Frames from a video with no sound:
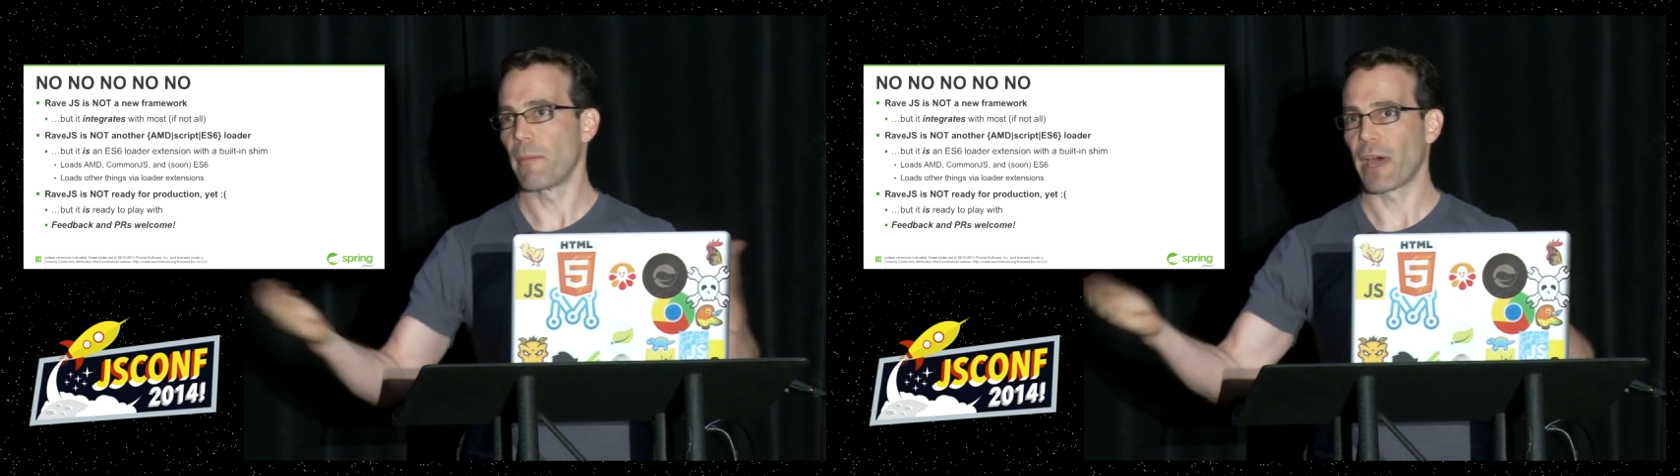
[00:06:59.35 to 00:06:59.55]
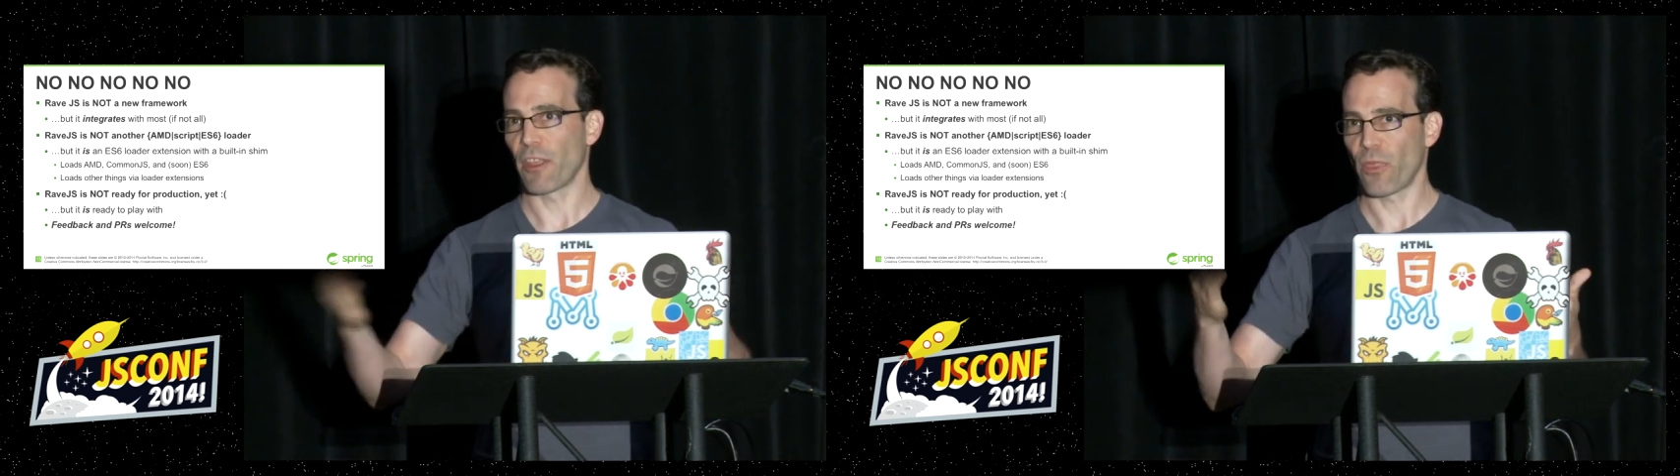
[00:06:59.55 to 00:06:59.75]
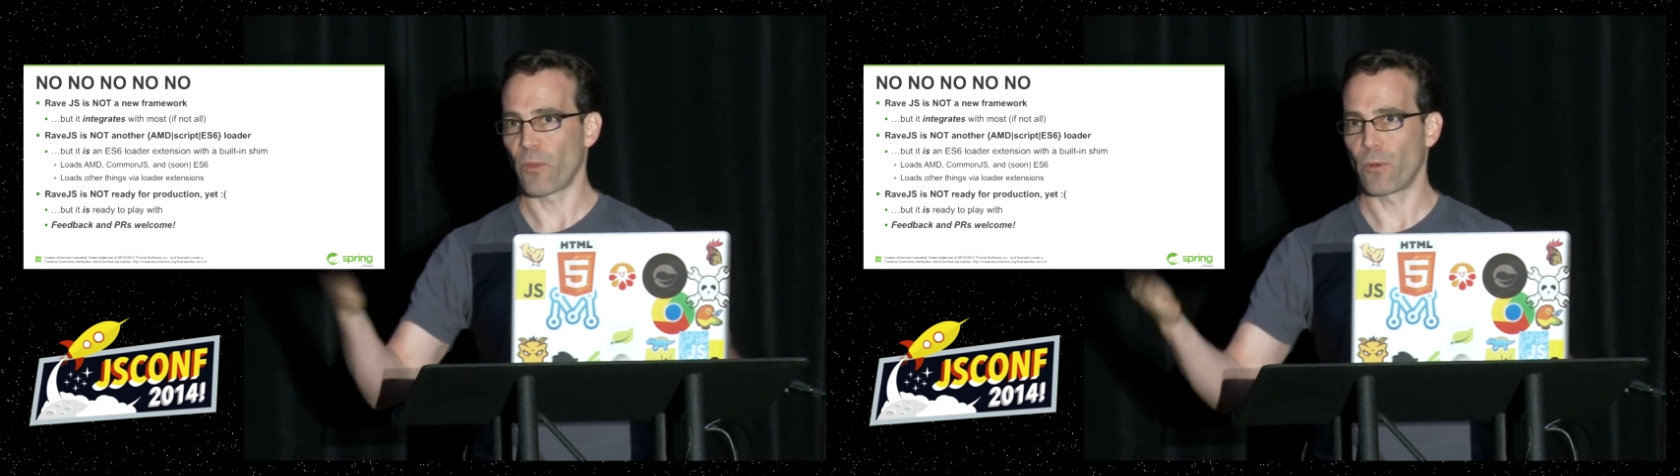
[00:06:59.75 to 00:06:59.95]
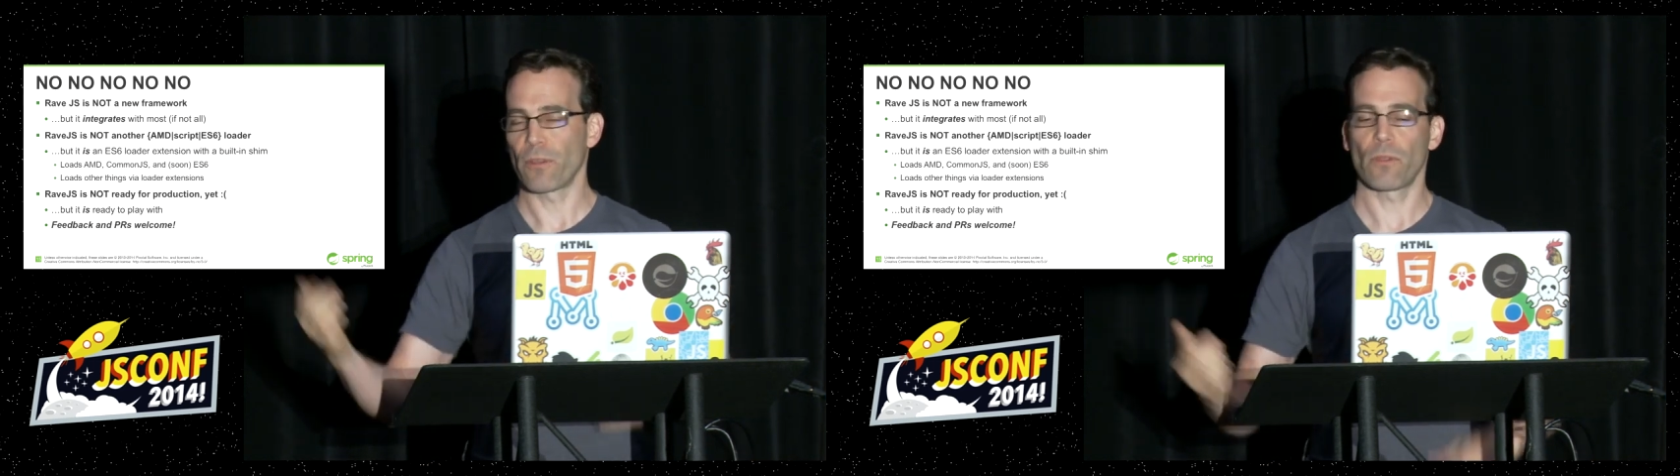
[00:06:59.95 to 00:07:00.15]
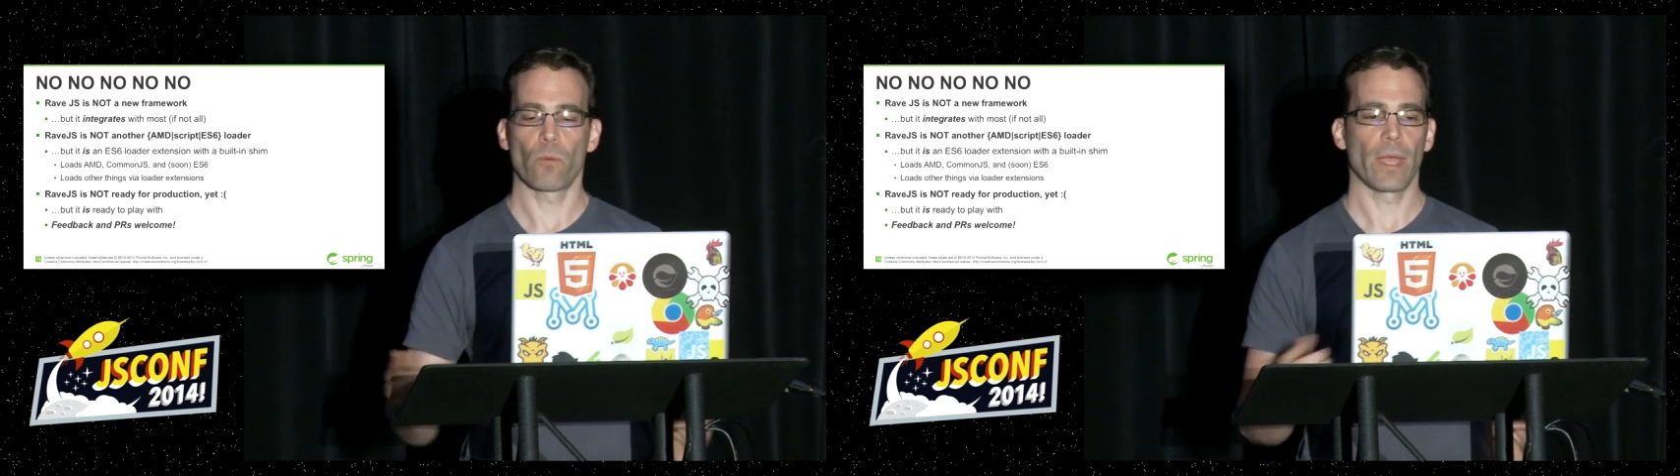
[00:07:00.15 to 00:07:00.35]
about 1/3
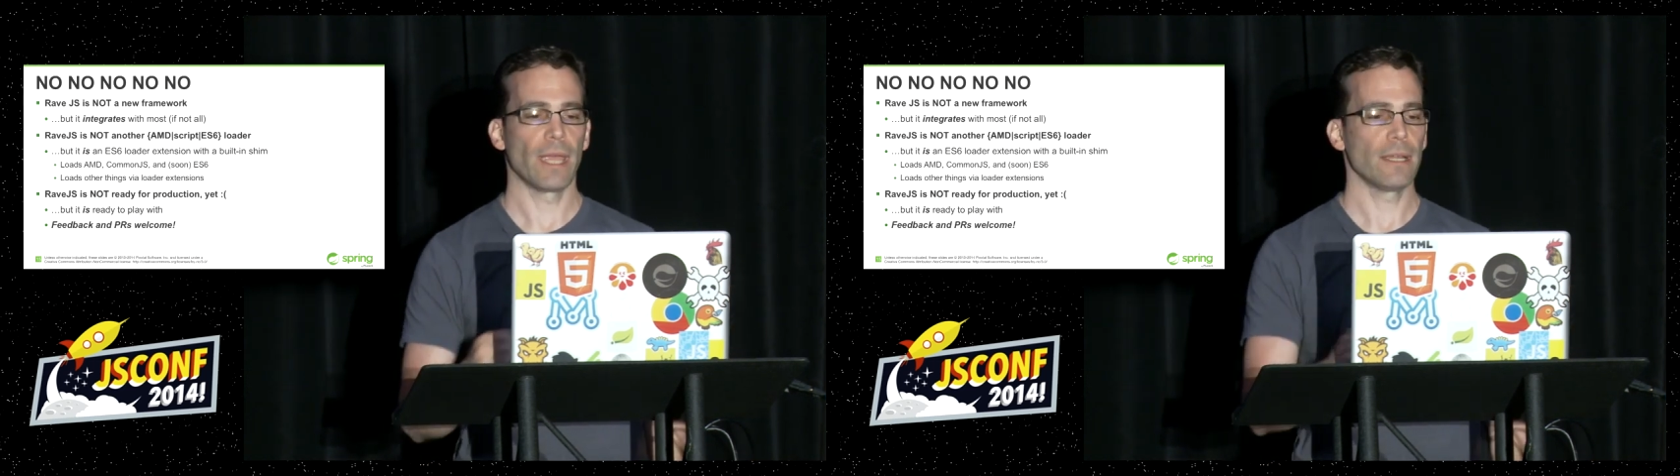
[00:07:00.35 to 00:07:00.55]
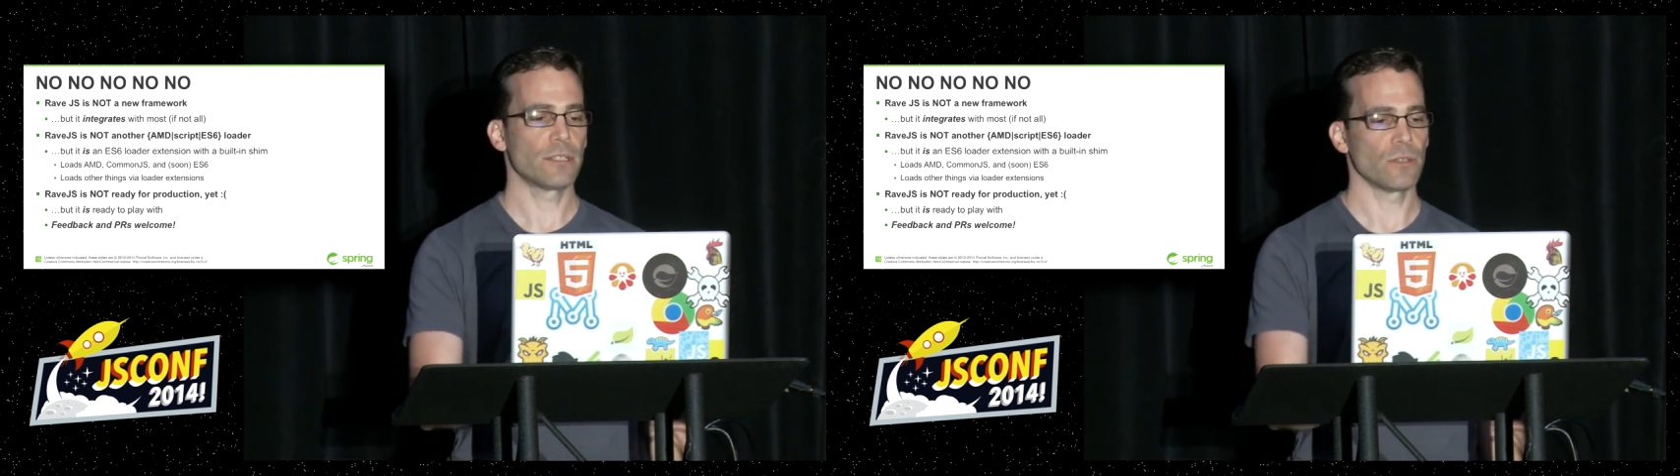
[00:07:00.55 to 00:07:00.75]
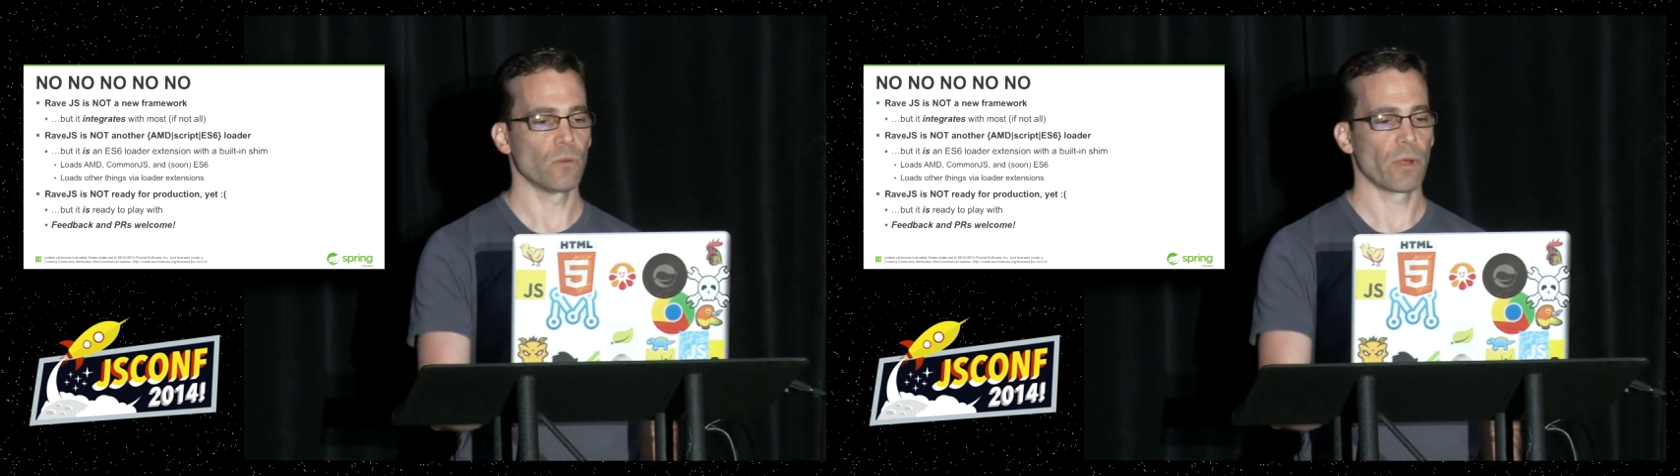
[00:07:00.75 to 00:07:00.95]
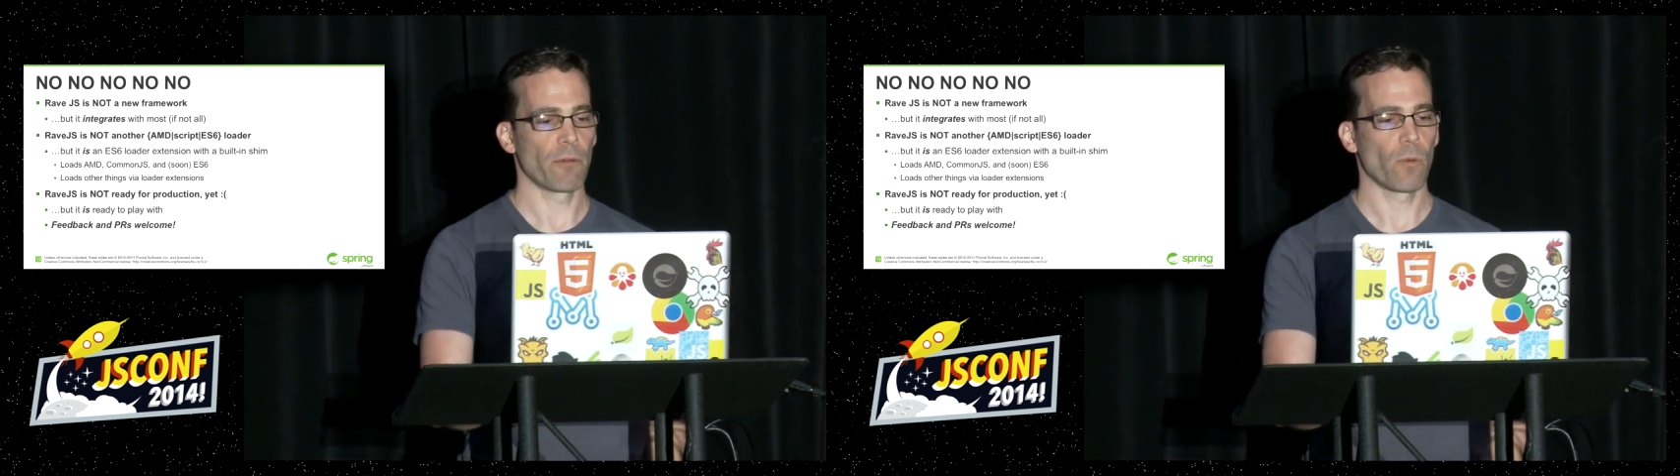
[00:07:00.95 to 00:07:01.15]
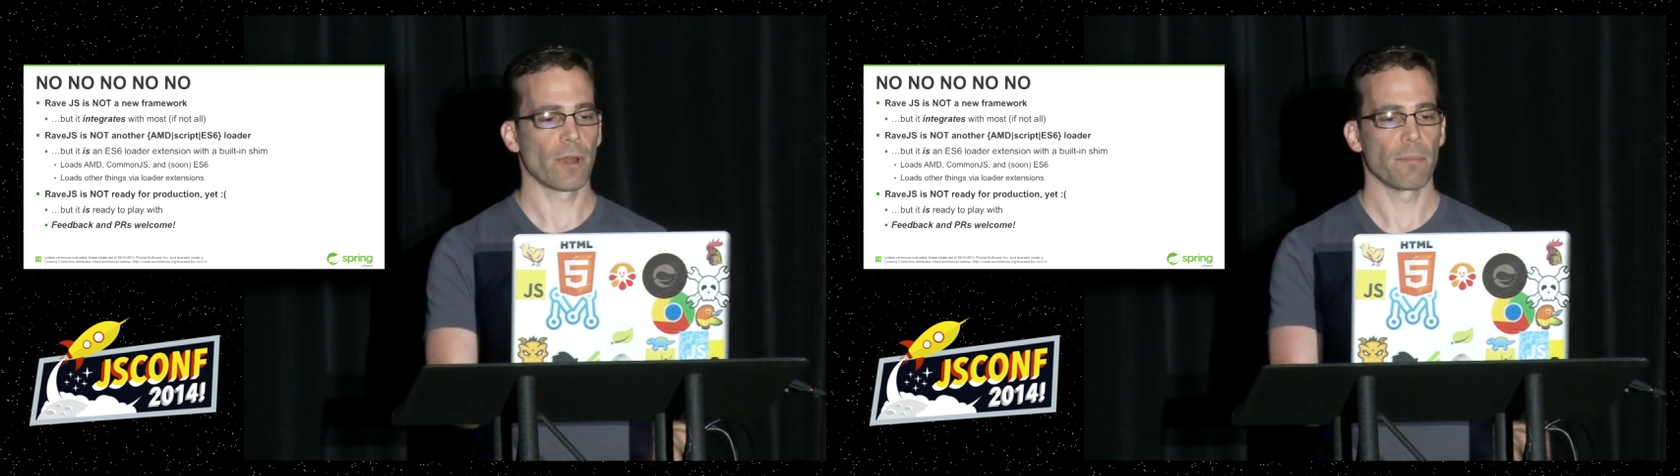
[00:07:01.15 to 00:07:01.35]
of the way to where
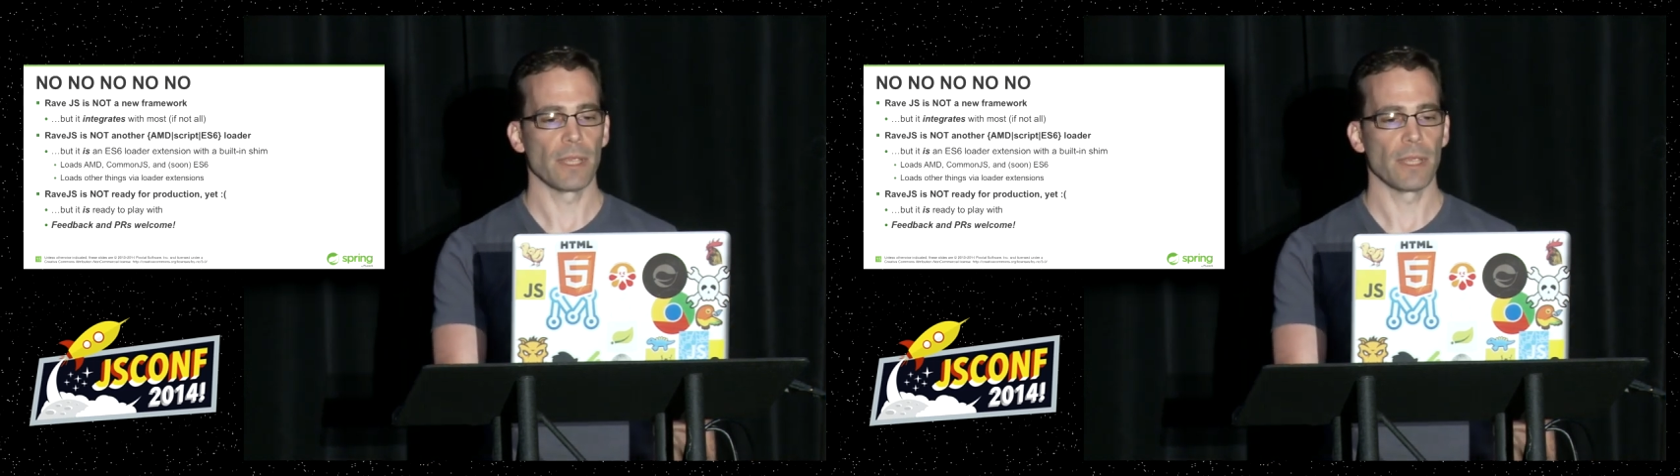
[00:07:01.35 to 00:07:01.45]
we want to